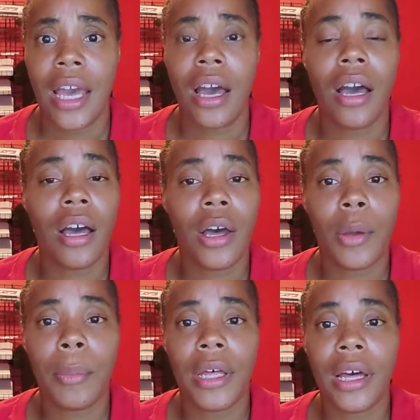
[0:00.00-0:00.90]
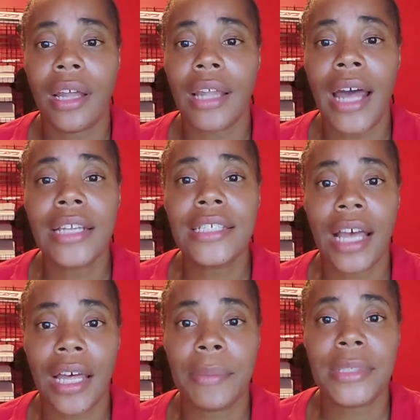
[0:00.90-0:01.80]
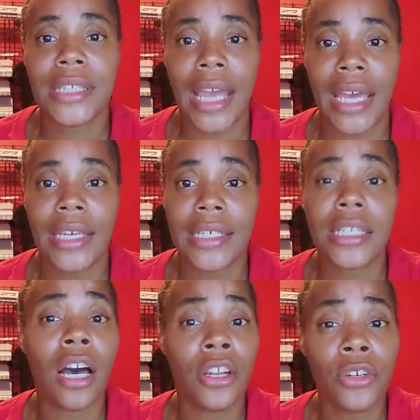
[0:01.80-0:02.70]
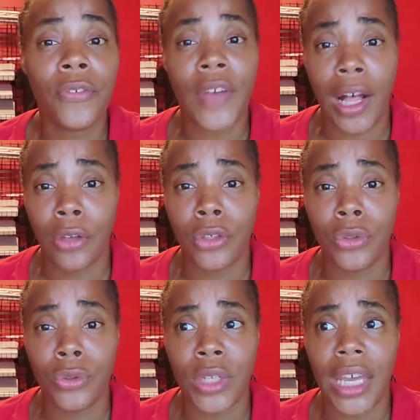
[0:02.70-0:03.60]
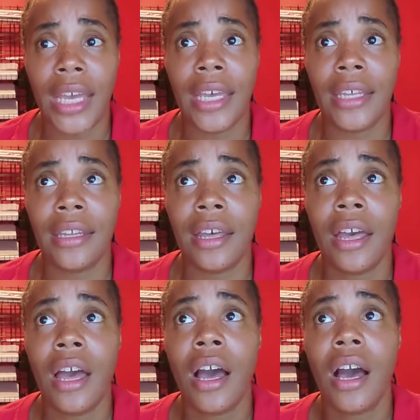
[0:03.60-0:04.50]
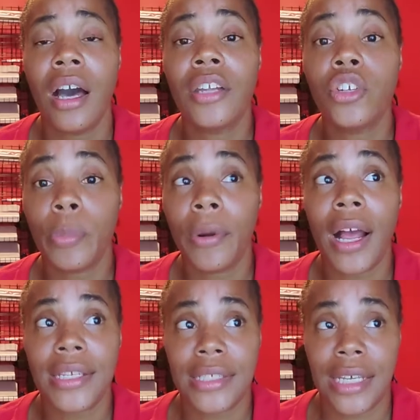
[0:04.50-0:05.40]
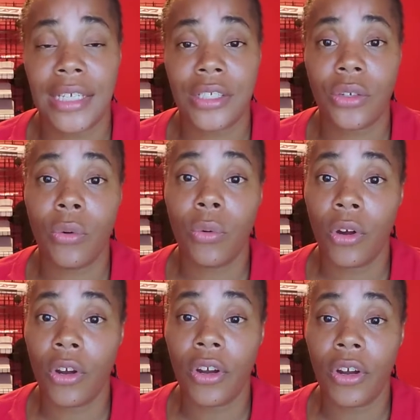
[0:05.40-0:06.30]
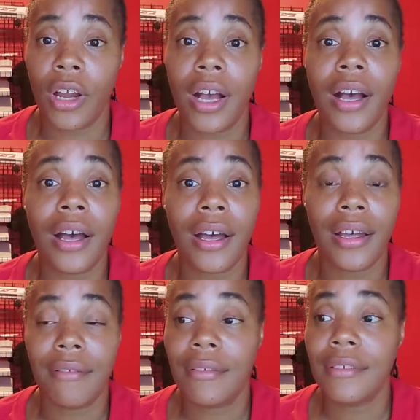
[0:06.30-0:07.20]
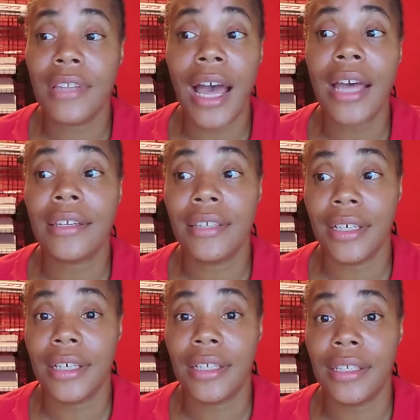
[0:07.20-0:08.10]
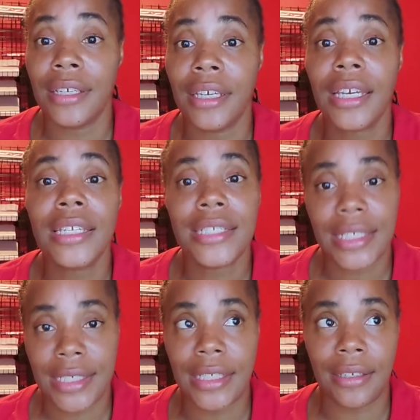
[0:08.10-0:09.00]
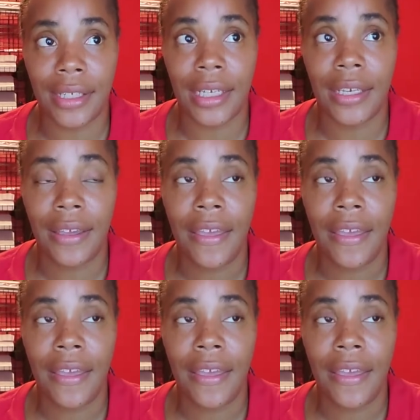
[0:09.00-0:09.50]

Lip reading: A lot of times that is undervalued and underprocessed or not done consistently.